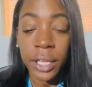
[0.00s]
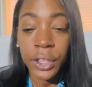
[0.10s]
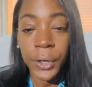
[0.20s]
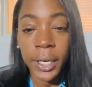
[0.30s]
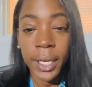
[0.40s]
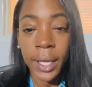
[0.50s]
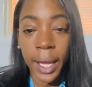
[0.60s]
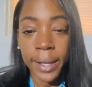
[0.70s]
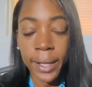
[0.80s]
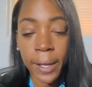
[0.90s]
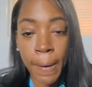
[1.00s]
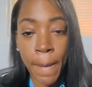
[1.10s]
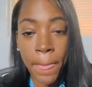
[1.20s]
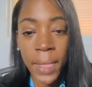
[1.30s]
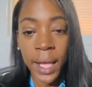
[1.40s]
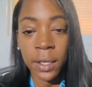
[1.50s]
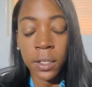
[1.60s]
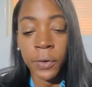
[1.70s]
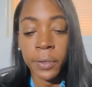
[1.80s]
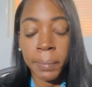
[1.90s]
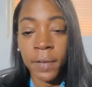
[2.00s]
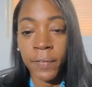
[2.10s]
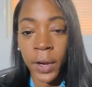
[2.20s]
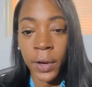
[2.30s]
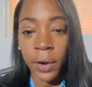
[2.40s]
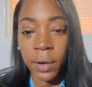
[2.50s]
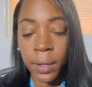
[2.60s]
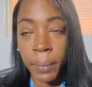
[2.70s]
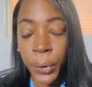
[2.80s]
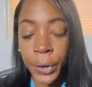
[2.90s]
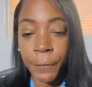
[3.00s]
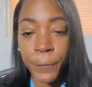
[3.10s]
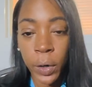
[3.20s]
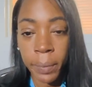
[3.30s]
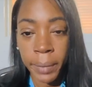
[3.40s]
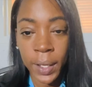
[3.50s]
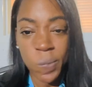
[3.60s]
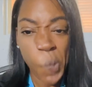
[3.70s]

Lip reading: 3:30 a.m., and so it's been a very early morning for me.